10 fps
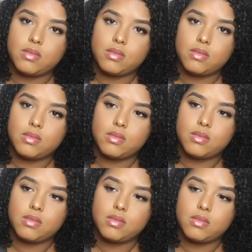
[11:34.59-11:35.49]

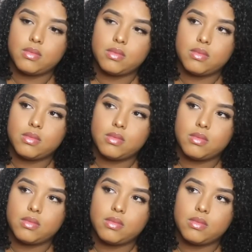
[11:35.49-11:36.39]

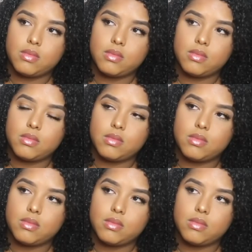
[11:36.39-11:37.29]

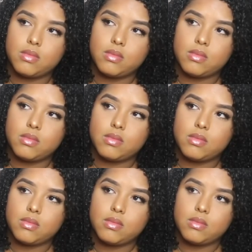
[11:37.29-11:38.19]
This person isn't speaking.